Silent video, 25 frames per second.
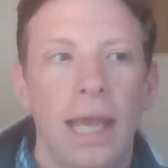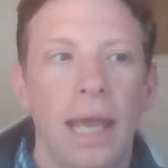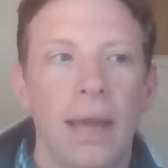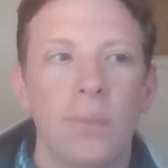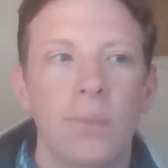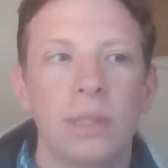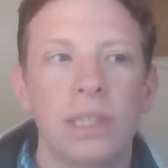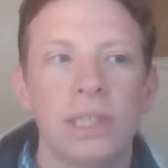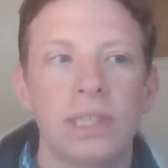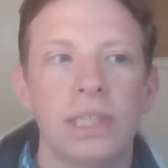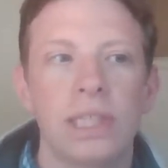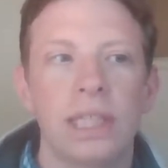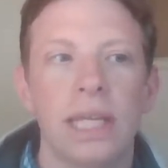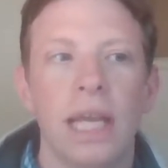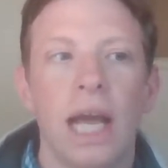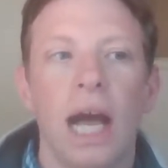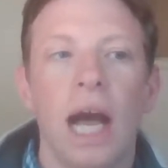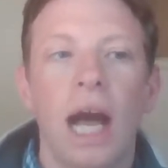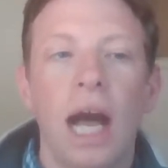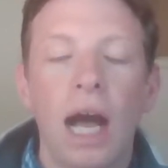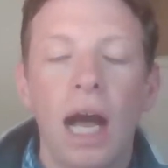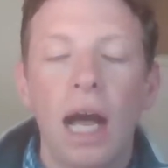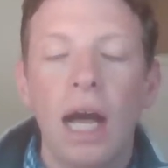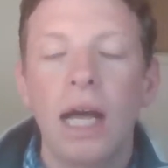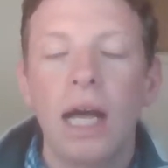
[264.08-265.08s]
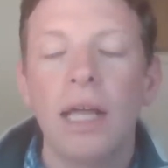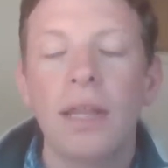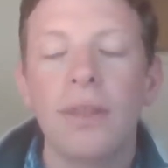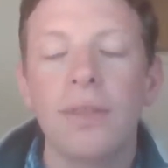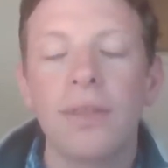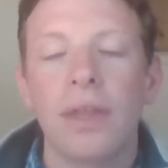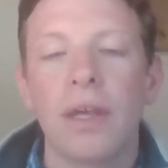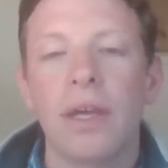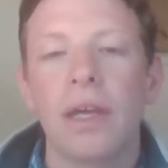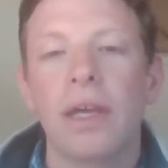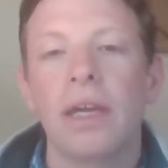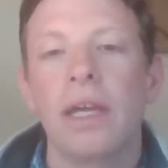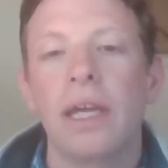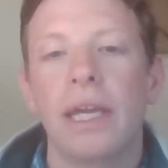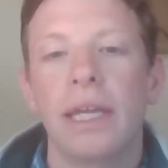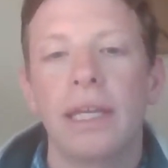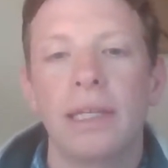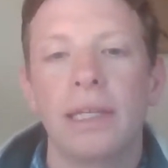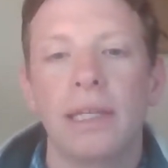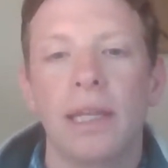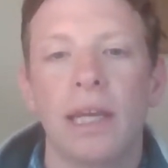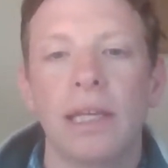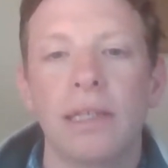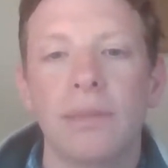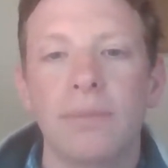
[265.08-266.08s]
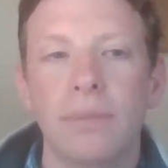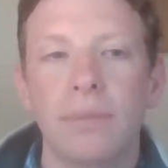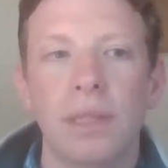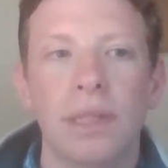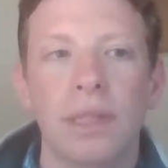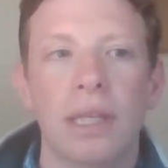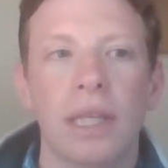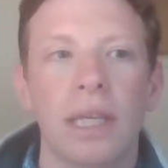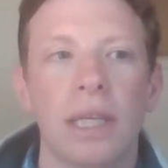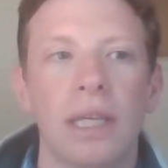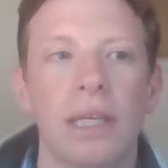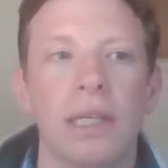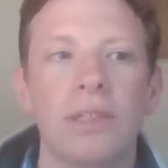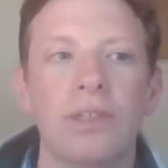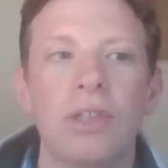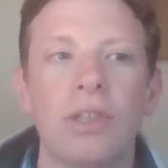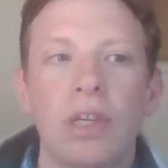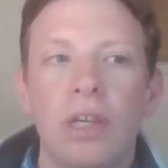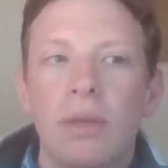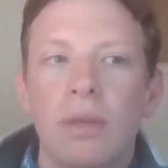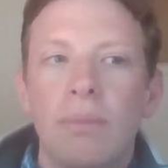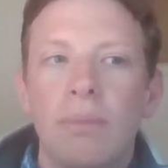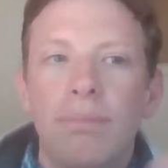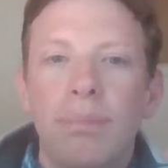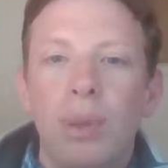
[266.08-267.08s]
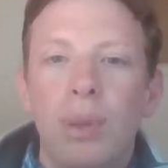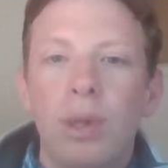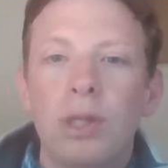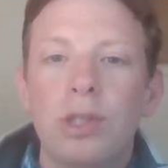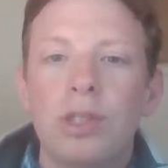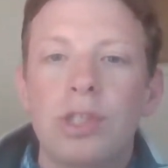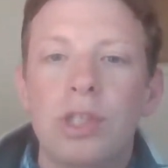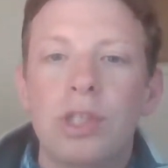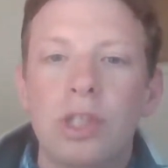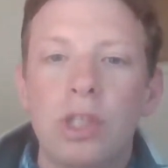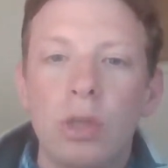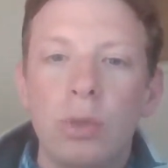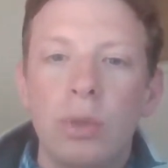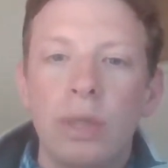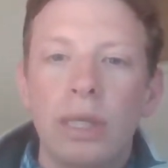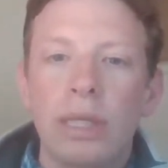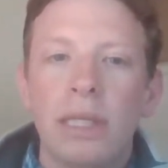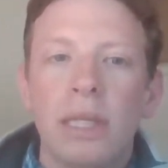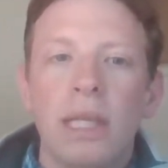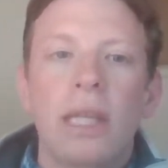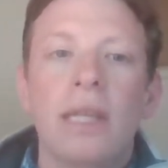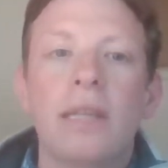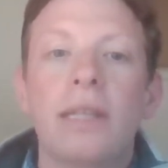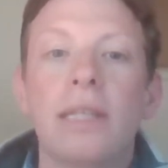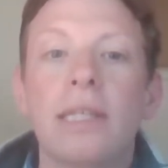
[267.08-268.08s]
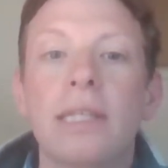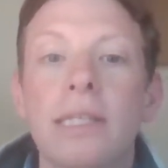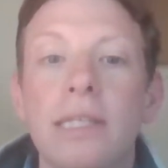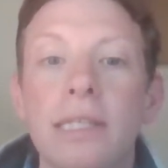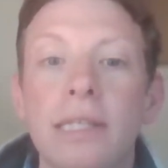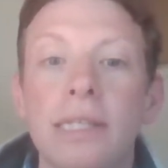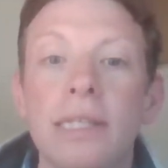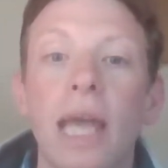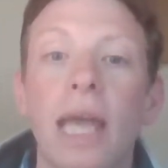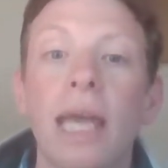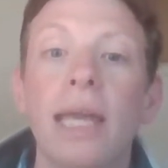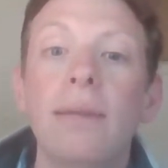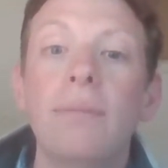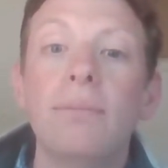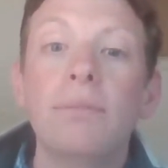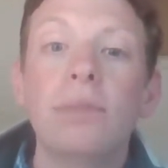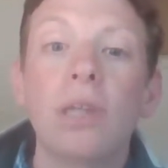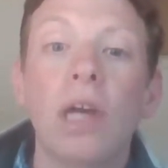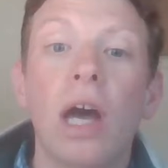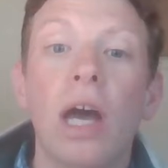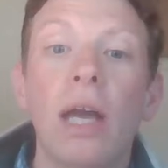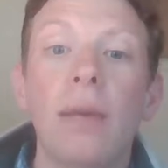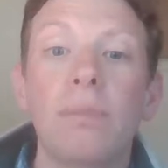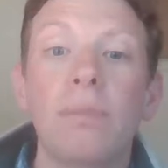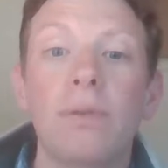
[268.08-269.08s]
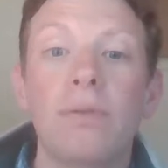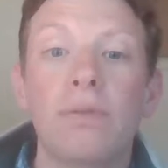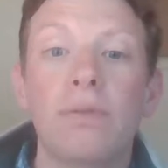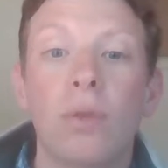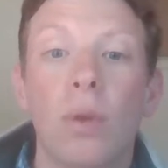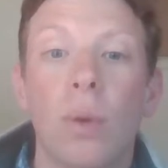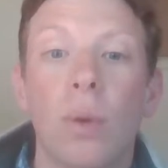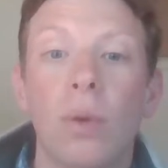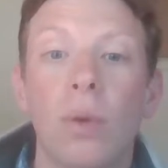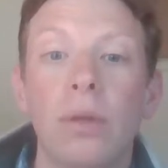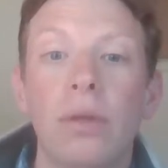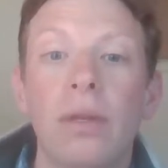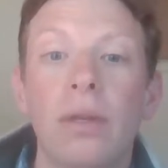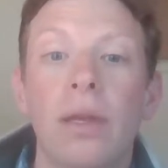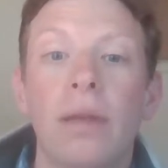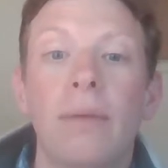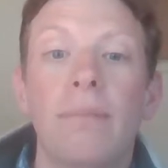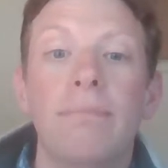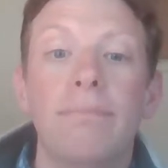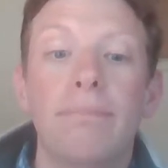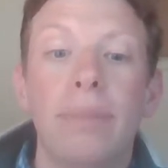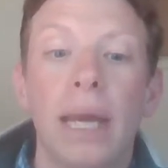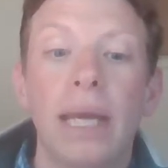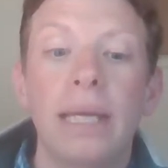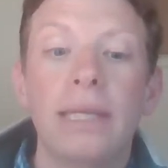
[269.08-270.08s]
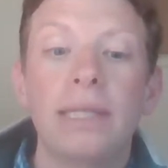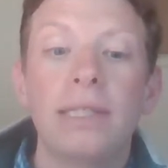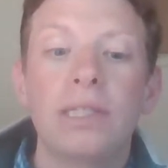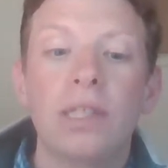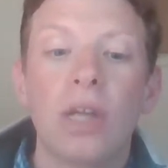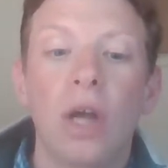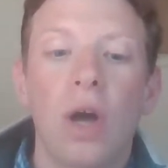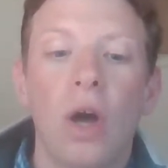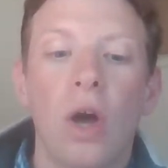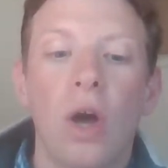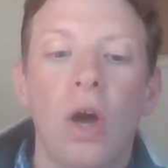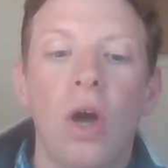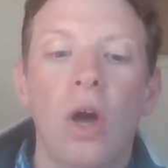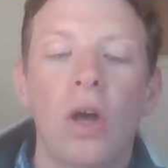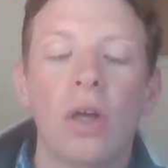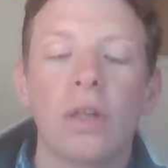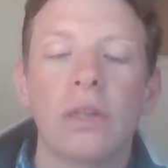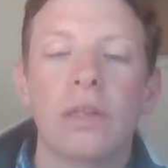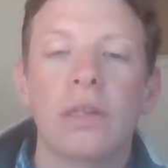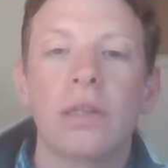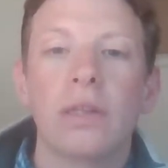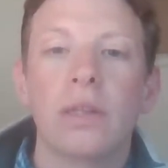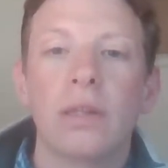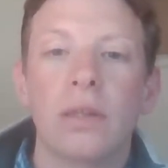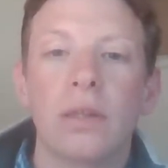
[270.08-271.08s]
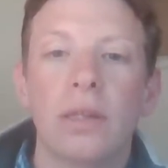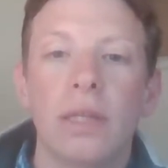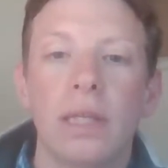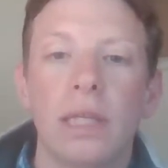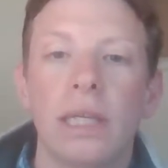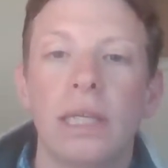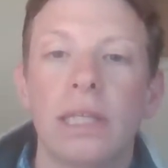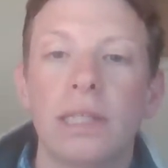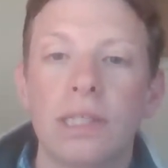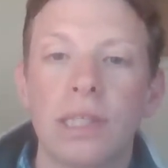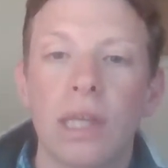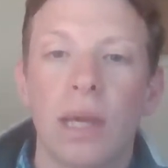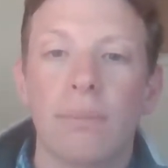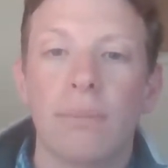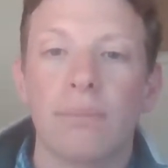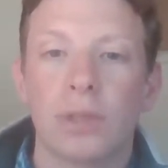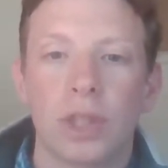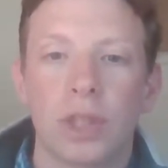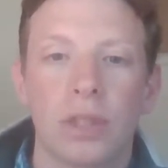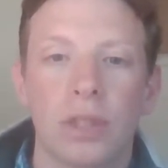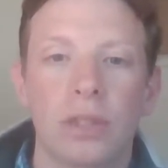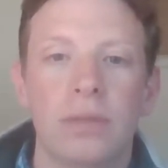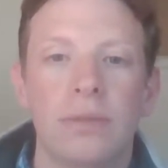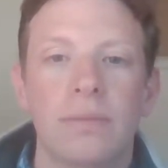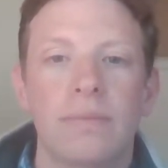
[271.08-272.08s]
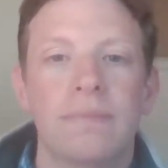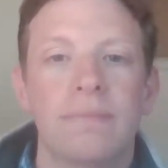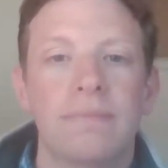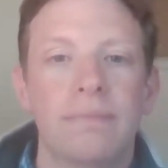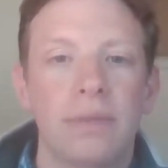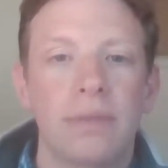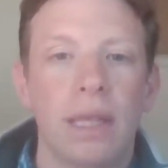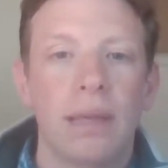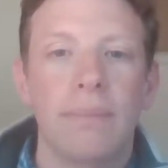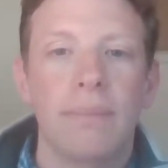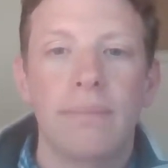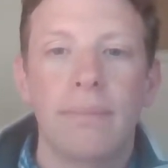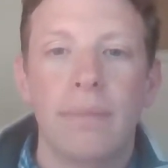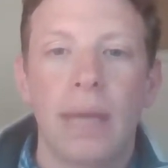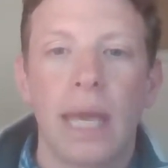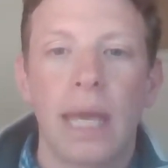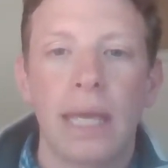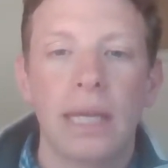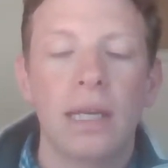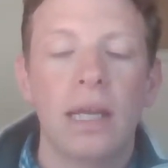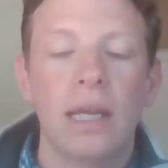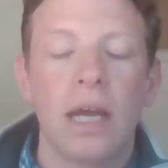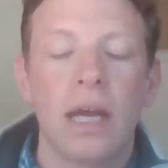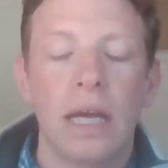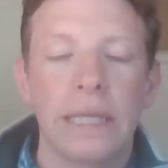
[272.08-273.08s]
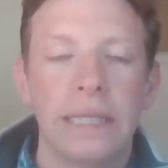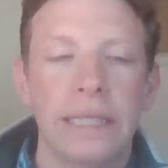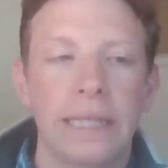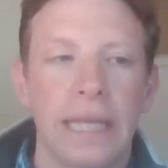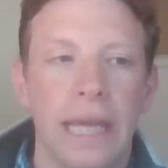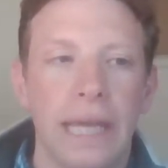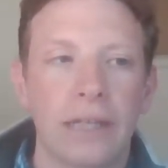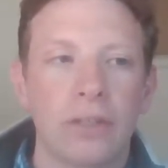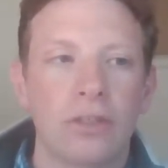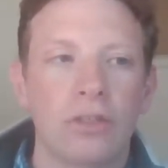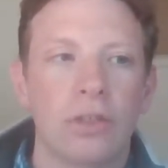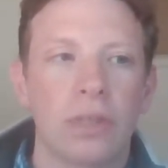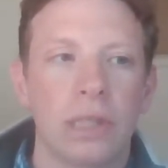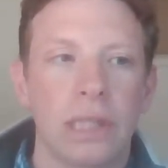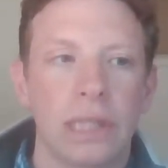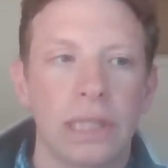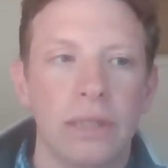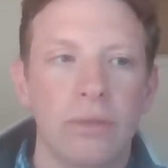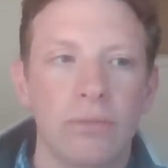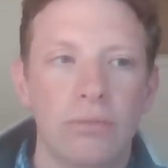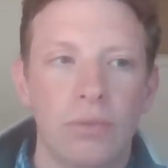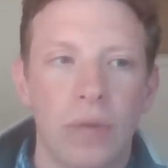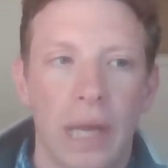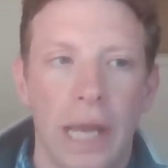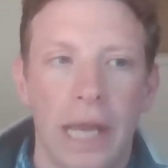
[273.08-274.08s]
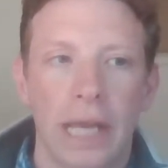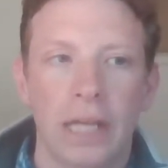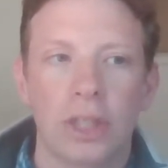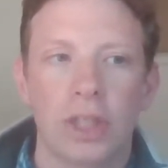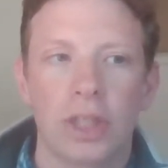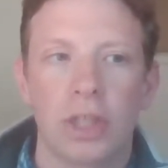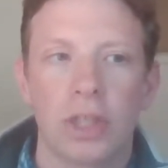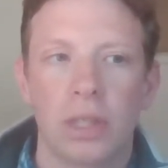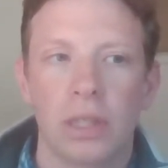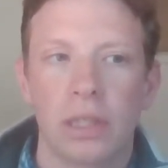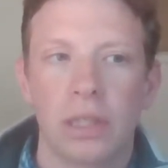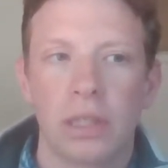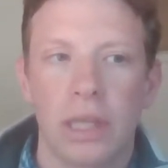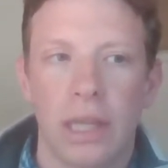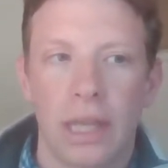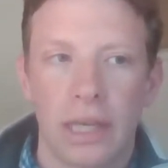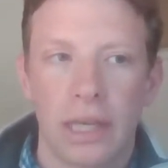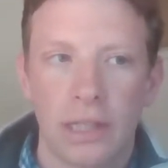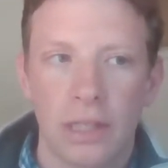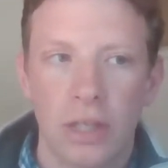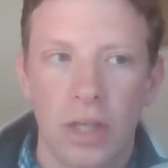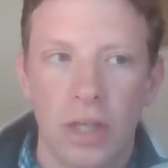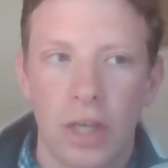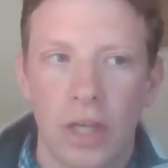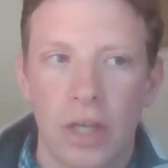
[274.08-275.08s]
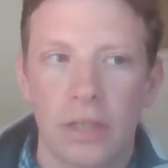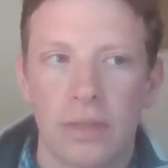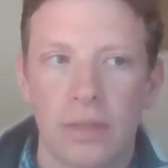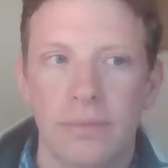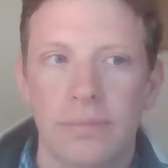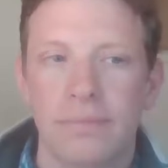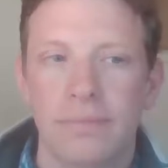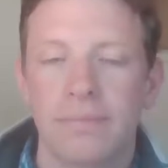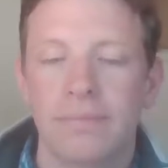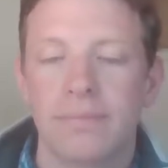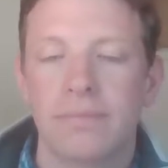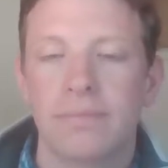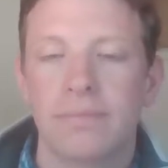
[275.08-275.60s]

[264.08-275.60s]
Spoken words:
And we see other Enlightenment thinkers pursuing the same type of thought based on the assumption that men are naturally rational and good.